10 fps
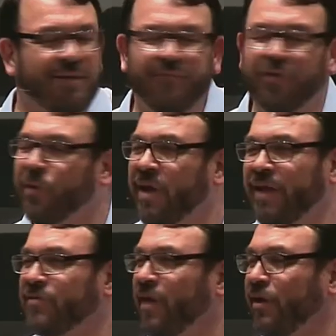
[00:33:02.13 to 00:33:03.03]
for 3
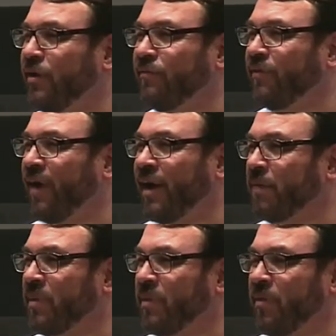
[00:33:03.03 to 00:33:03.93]
days they couldn't find
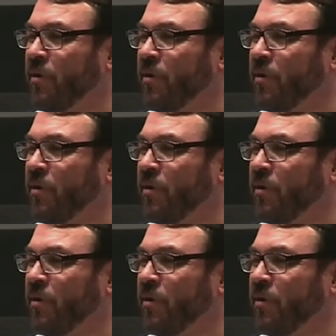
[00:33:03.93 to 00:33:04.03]
him, and